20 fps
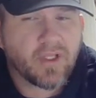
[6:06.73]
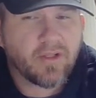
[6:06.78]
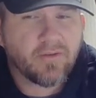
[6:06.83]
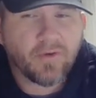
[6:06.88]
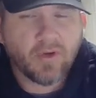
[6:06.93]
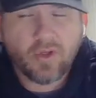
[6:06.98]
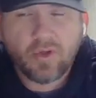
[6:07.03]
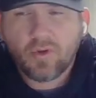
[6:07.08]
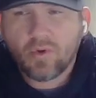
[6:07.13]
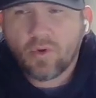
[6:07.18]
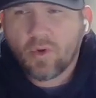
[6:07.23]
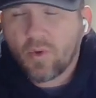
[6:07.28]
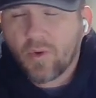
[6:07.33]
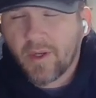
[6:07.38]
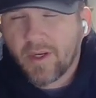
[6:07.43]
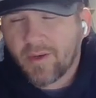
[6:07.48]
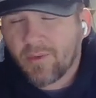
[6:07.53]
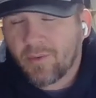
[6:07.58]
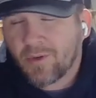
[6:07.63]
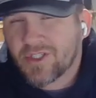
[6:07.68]
for
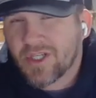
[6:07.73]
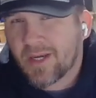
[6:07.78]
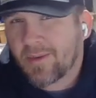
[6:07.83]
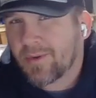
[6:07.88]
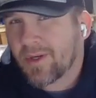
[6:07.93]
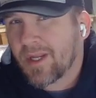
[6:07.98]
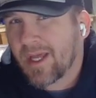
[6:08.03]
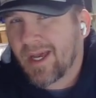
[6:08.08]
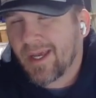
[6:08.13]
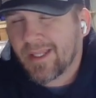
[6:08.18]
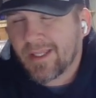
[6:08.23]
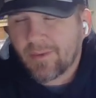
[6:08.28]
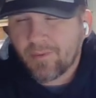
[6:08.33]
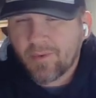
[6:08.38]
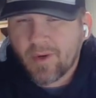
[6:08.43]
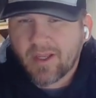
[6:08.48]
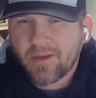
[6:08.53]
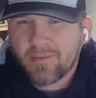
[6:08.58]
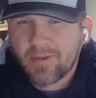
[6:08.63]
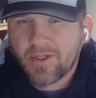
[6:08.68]
Kucoin, which I would highly
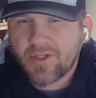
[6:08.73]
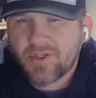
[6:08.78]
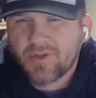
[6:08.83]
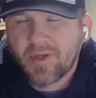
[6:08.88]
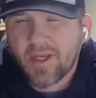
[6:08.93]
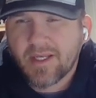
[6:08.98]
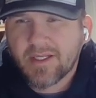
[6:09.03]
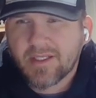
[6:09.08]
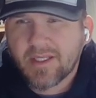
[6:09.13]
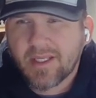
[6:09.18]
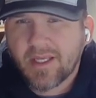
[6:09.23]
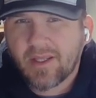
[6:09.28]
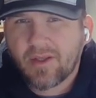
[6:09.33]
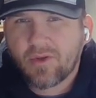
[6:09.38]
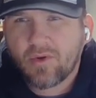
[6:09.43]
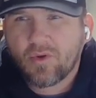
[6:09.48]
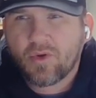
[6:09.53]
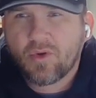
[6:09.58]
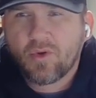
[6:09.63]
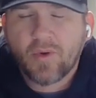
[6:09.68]
recommend you guys getting
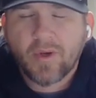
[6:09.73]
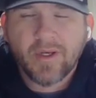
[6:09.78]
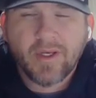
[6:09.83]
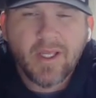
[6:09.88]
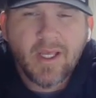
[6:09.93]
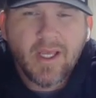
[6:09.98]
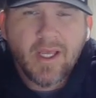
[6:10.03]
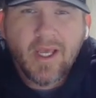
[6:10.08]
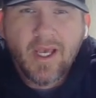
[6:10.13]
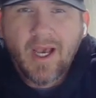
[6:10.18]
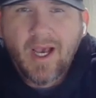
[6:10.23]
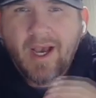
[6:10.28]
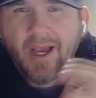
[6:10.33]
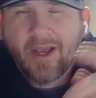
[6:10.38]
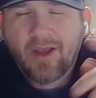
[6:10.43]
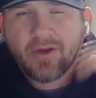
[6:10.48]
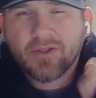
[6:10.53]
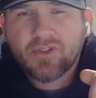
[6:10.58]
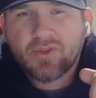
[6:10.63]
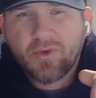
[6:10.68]
Kucoin. I
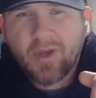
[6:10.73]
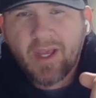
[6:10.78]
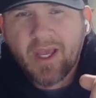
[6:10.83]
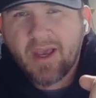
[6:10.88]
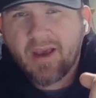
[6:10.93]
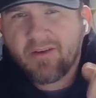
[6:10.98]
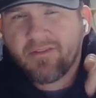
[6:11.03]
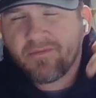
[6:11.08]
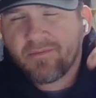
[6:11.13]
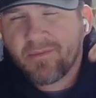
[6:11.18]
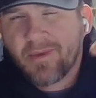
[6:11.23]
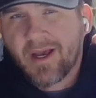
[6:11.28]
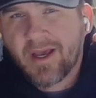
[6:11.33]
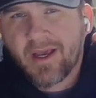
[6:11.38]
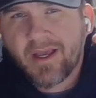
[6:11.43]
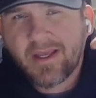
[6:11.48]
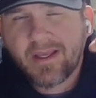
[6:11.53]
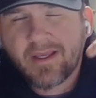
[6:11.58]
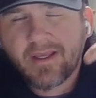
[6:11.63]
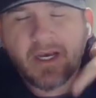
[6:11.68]
also have
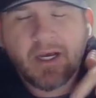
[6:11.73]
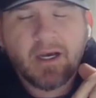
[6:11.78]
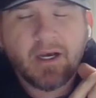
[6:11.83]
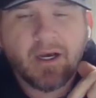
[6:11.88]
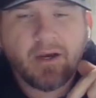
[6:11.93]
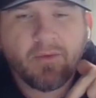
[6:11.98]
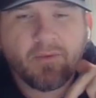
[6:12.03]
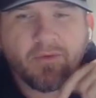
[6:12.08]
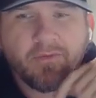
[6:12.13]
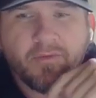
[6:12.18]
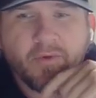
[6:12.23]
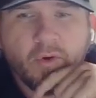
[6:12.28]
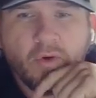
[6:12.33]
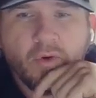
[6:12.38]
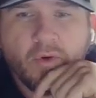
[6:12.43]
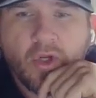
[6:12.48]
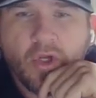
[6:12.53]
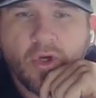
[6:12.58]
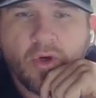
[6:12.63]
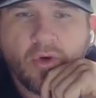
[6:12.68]
my
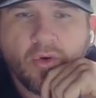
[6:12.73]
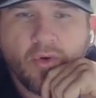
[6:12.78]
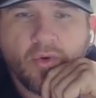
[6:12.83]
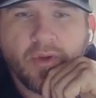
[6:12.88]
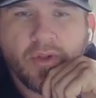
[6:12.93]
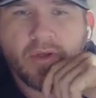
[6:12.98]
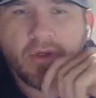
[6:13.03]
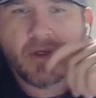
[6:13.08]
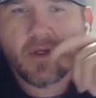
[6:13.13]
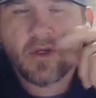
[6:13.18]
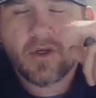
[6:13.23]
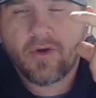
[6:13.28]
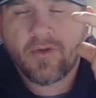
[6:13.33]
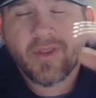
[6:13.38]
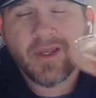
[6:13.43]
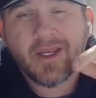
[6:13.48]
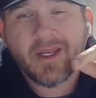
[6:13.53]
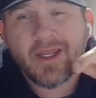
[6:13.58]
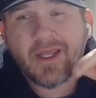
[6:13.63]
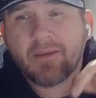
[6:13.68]
referral code or
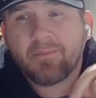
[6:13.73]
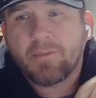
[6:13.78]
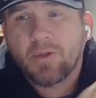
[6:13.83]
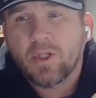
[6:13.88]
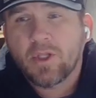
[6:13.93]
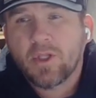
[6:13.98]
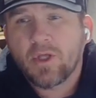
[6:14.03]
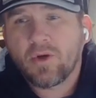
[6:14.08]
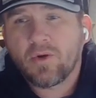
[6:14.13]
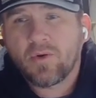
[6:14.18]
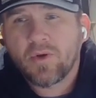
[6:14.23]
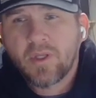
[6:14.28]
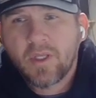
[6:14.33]
the link below.